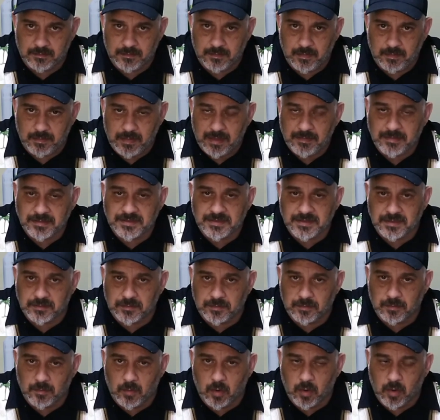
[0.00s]
maybe to
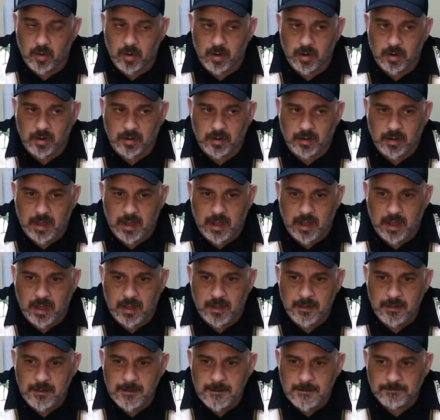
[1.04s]

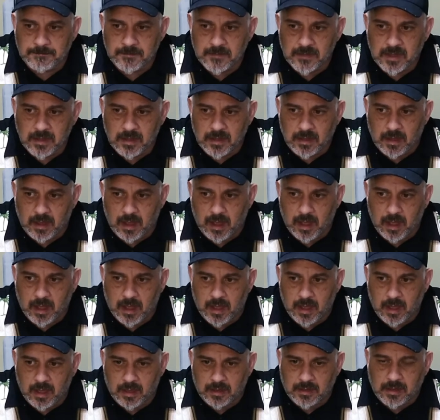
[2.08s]
more
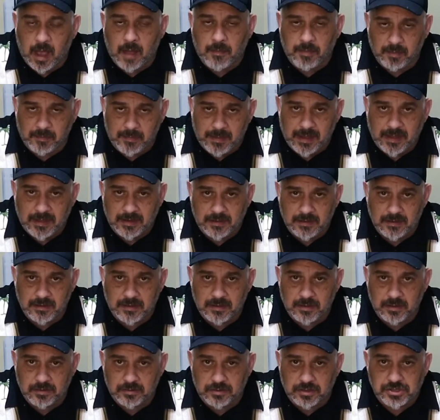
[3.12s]
complement
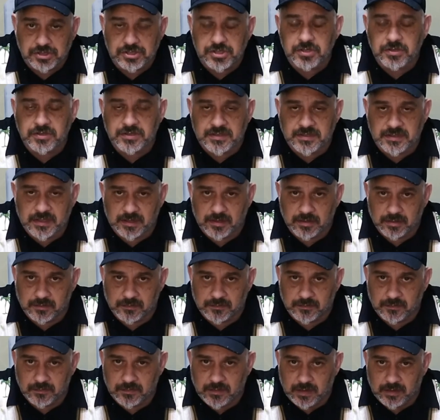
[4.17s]
the juice that
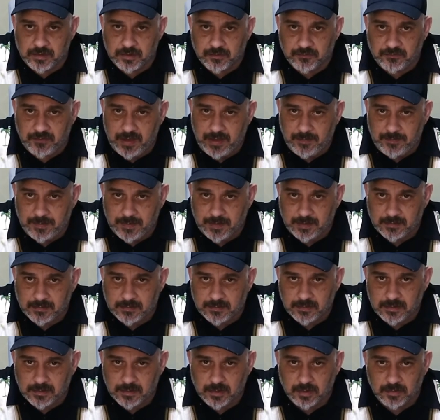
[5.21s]
you're vaping.
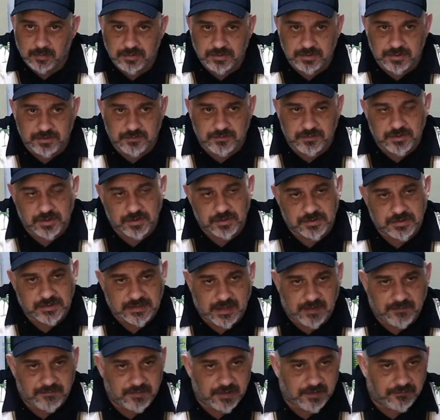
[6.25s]
You know, juices
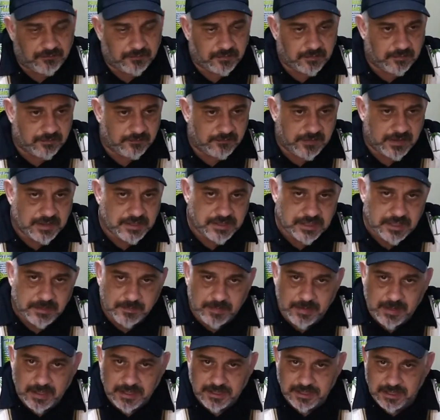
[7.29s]
have different
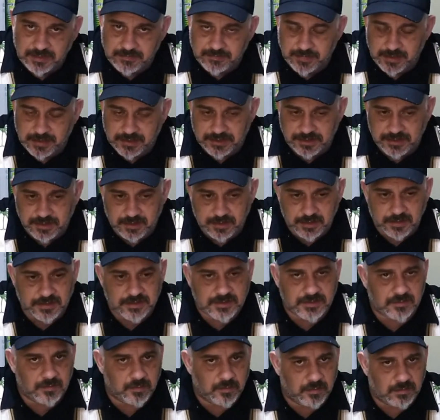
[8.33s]
VG-PG
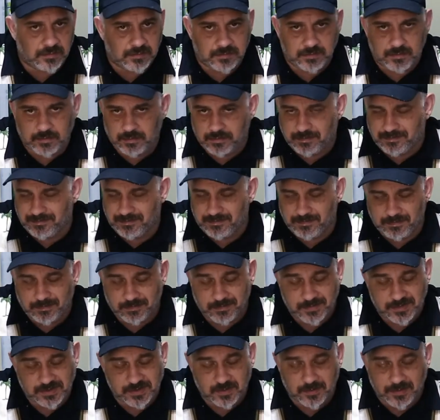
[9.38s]
mixtures,
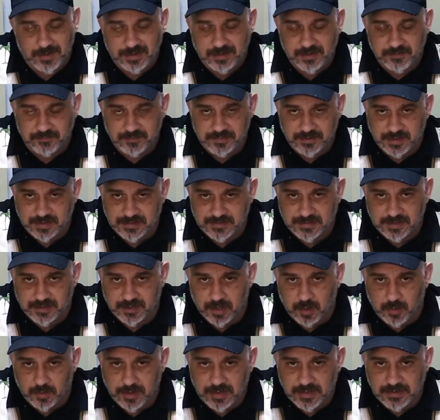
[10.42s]
so many different things that
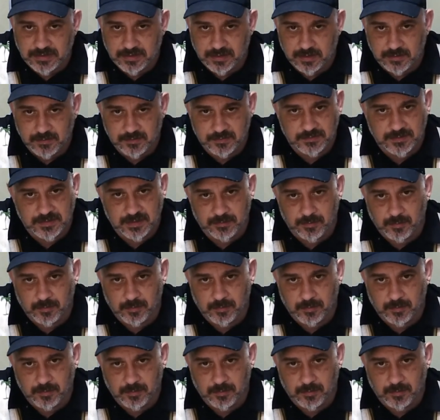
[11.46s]
go into them. Some